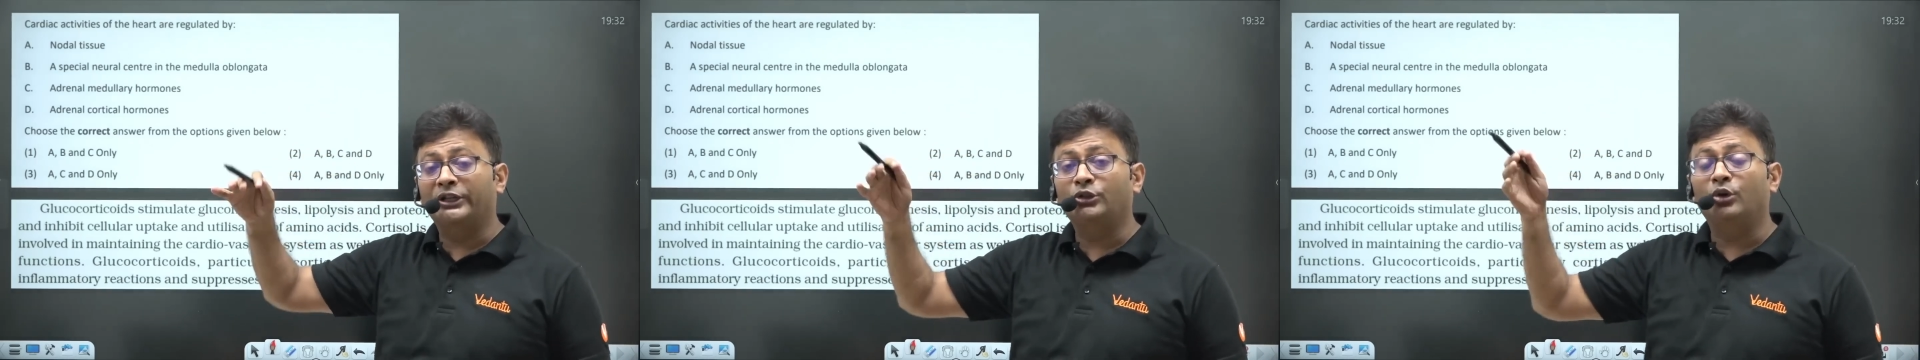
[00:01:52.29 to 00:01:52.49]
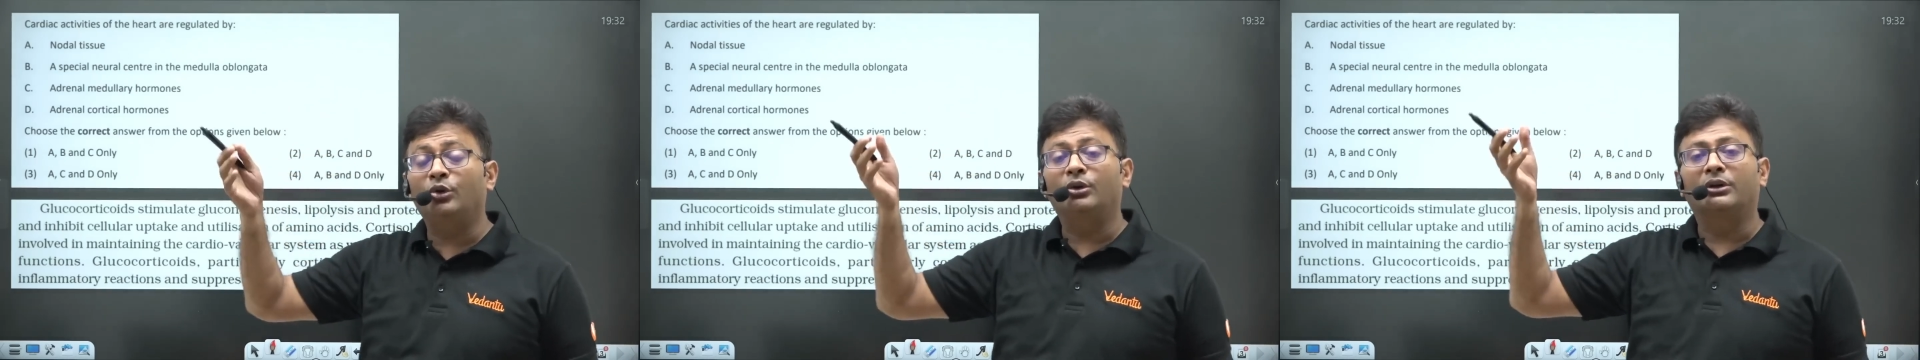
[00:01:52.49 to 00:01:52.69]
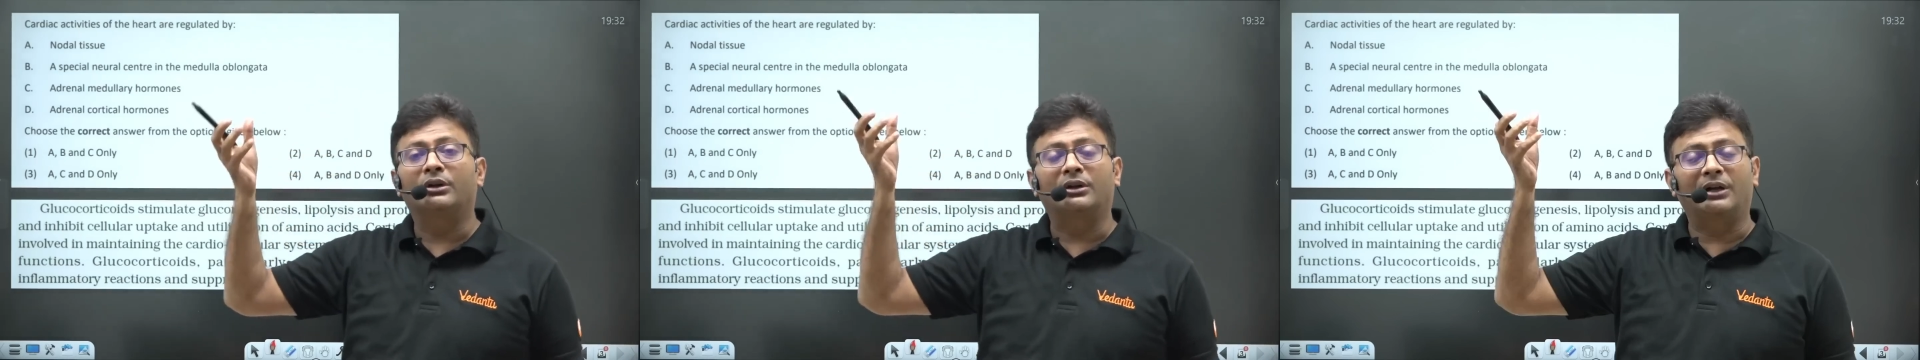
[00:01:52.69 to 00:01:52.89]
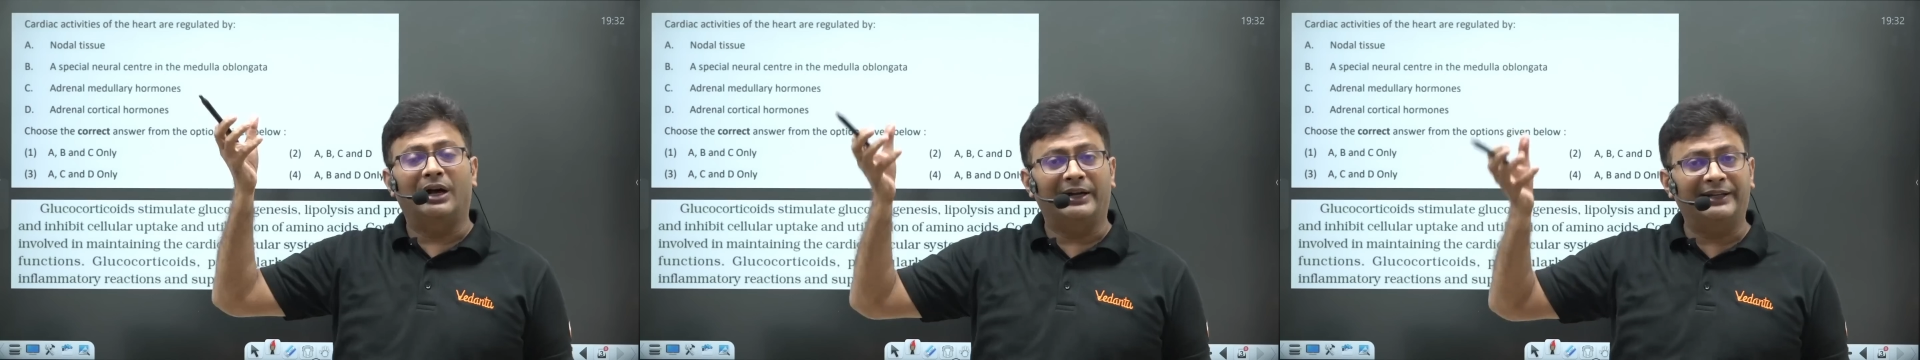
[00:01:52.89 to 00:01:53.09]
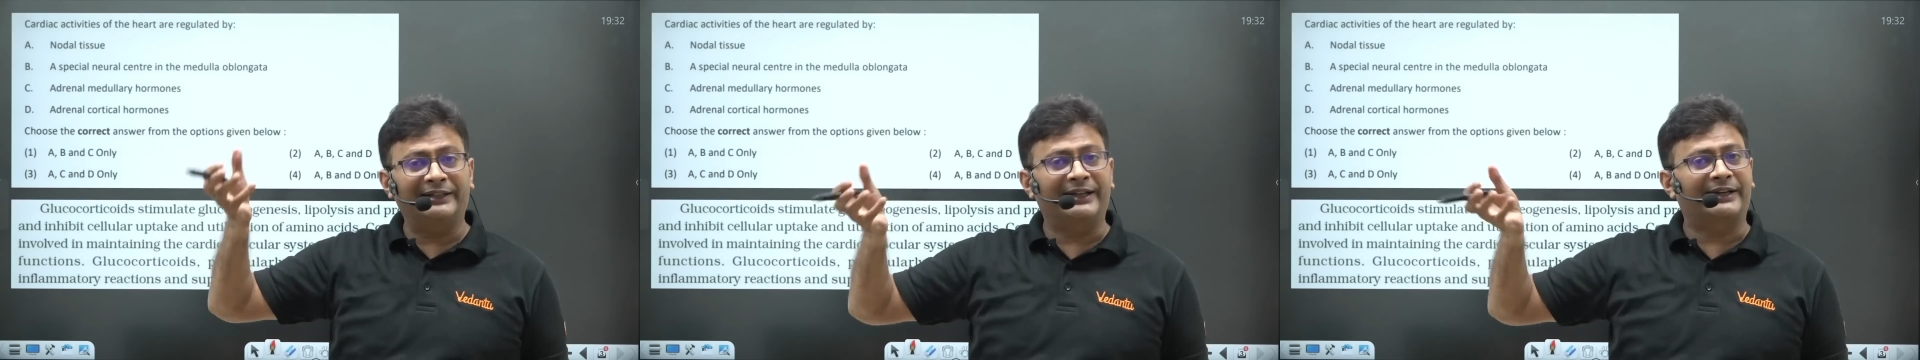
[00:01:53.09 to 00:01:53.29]
regulate
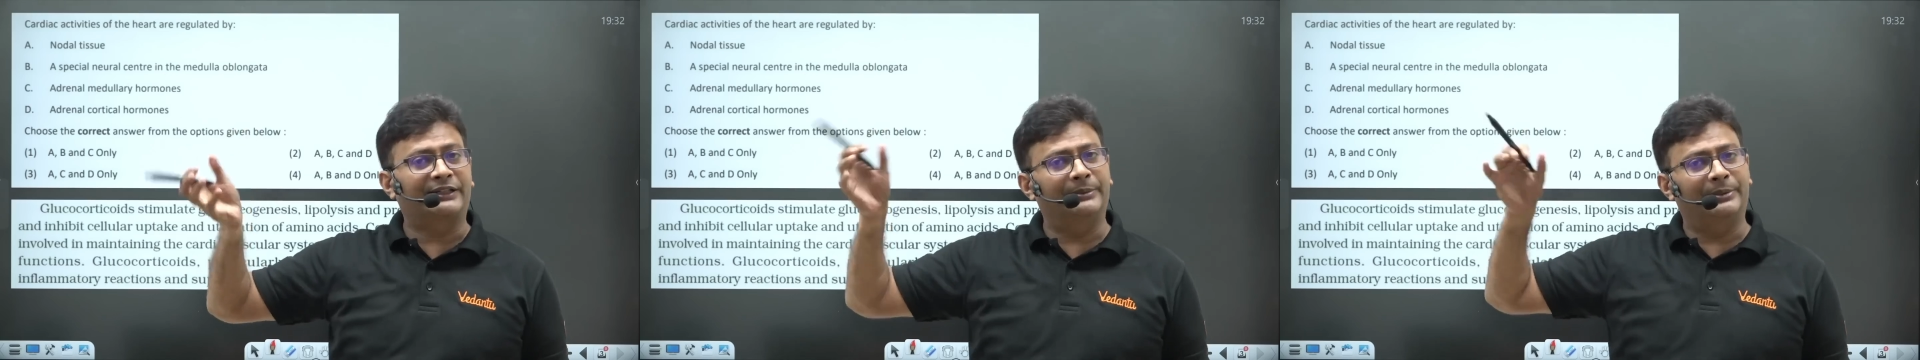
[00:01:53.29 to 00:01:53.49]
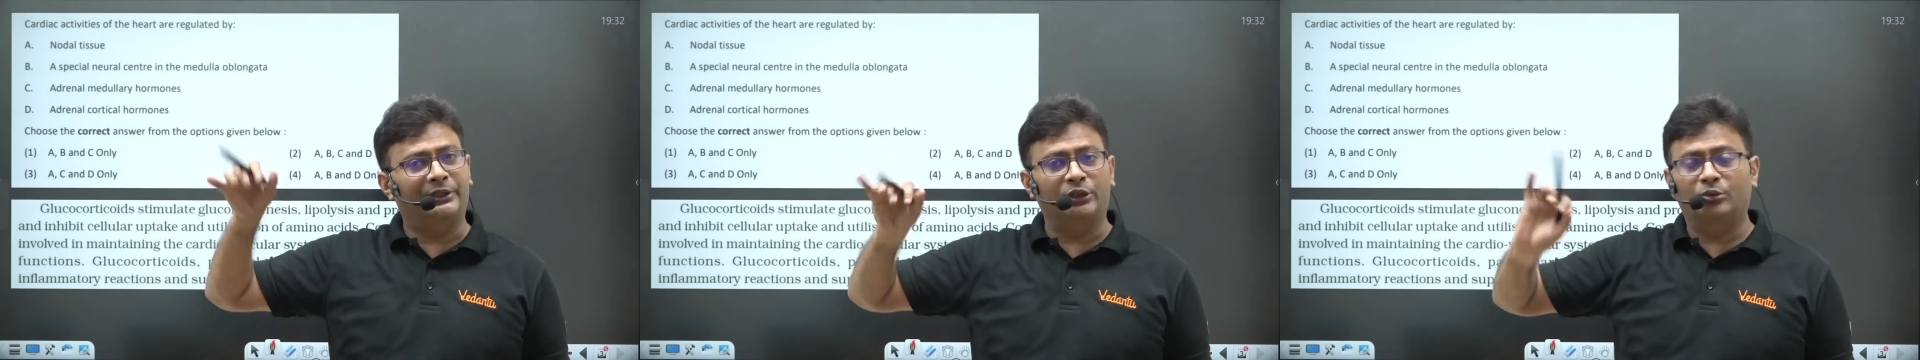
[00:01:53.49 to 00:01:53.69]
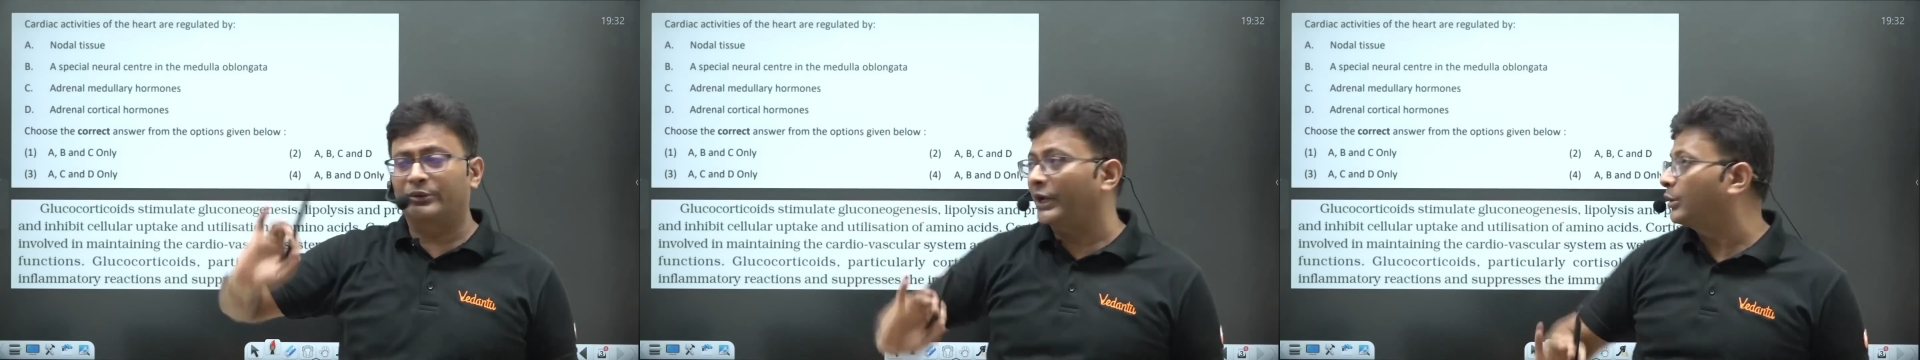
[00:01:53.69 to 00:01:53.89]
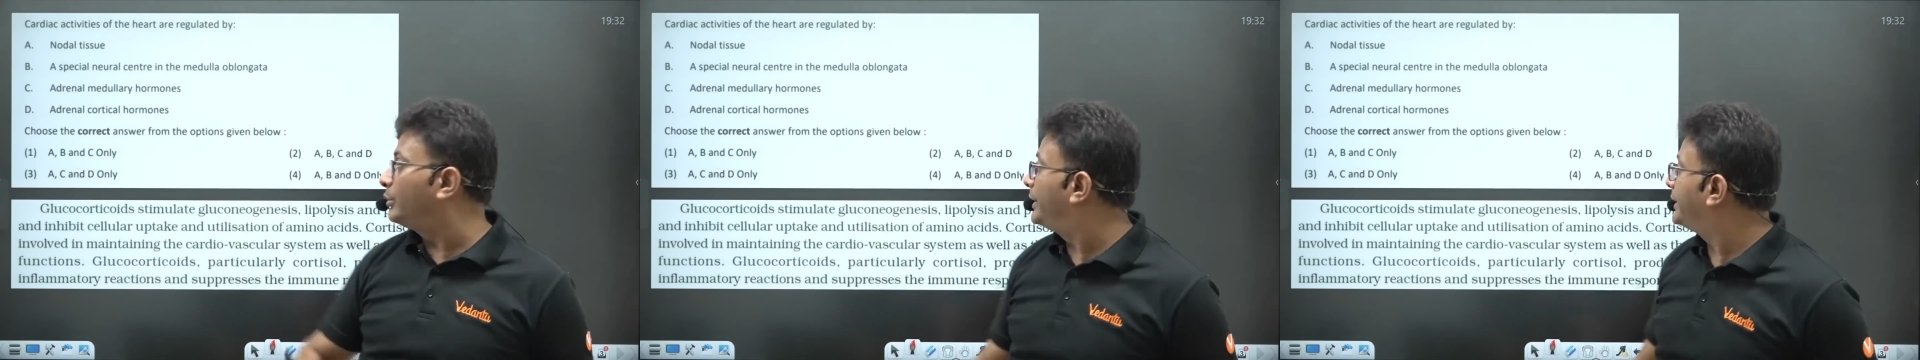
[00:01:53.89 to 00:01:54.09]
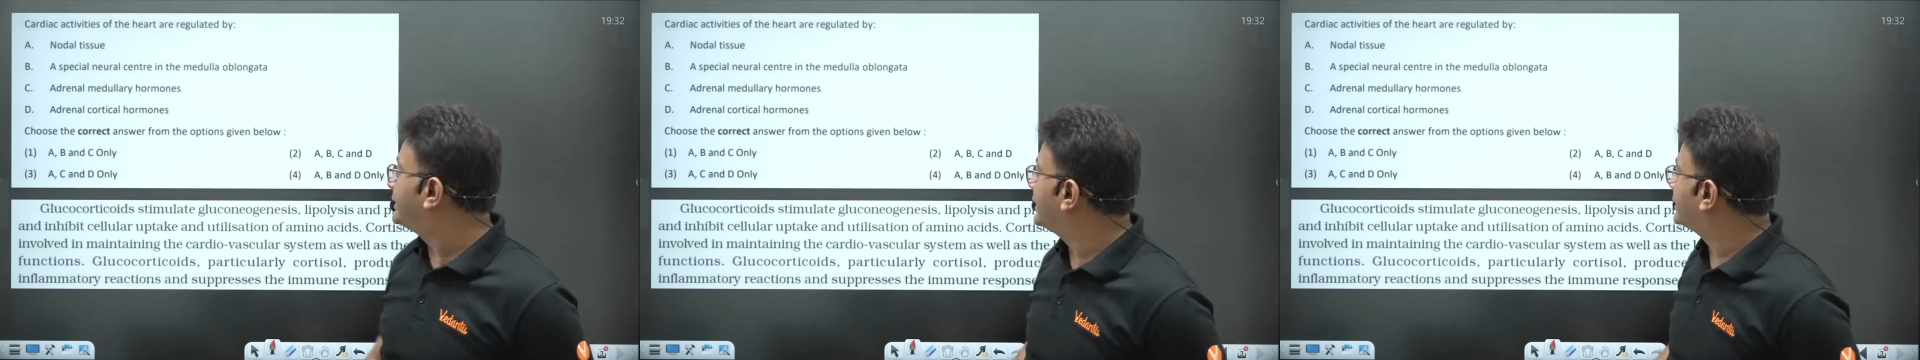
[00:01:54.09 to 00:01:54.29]
cardiac activity.
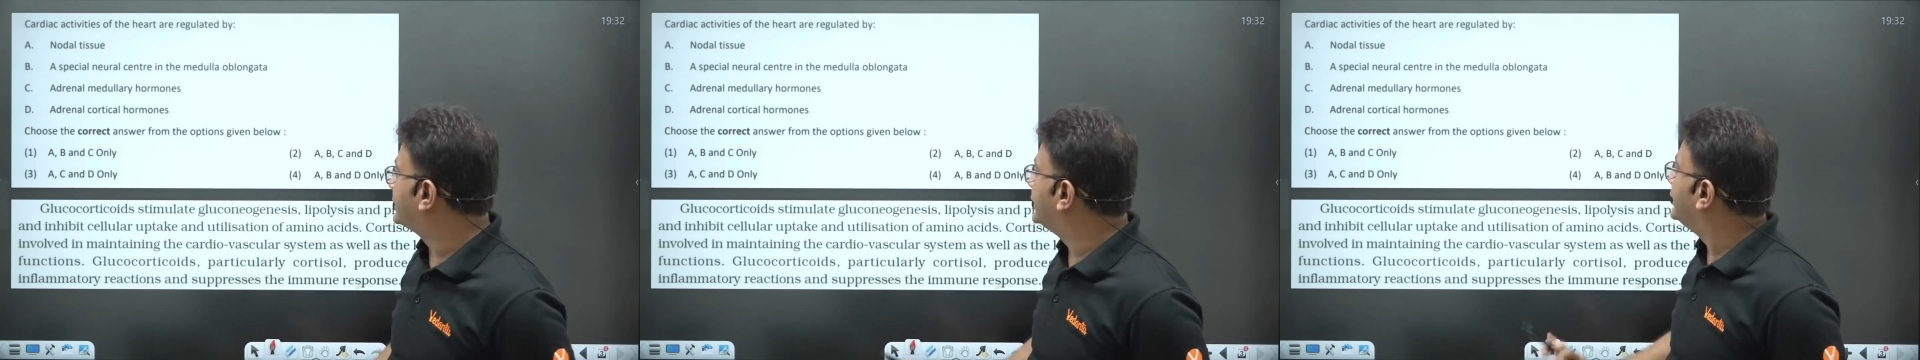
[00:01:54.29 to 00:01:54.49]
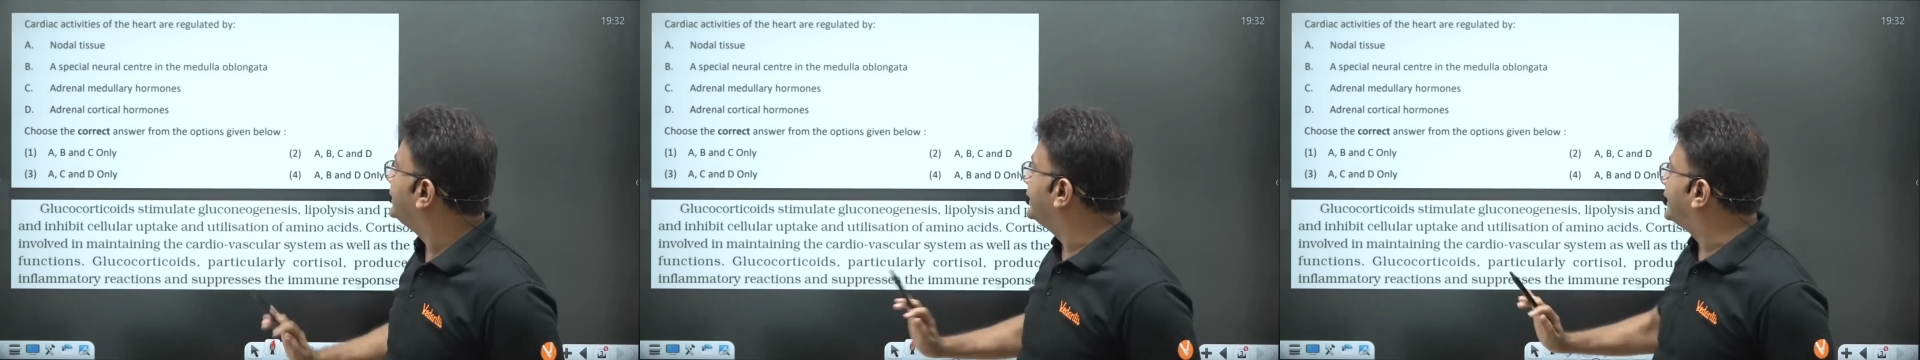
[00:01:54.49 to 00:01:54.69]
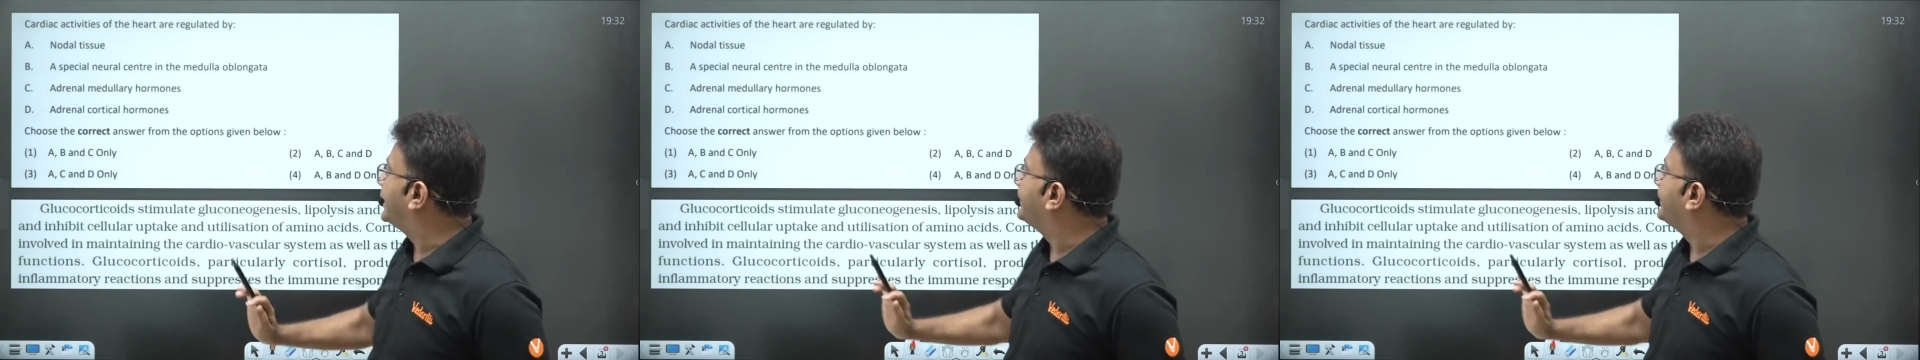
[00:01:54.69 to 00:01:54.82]
Okay,